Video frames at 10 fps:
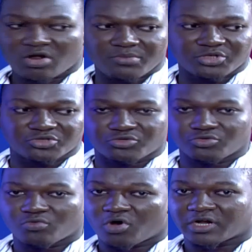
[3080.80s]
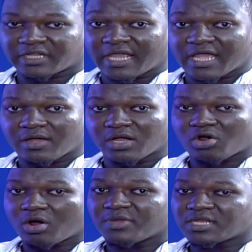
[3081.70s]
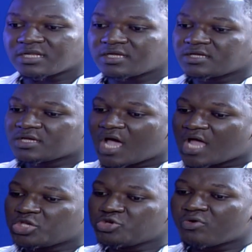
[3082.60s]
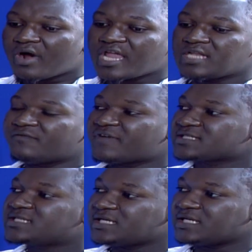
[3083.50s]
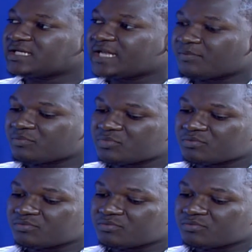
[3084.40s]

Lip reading: coming to do work. They're coming and you are investing in them.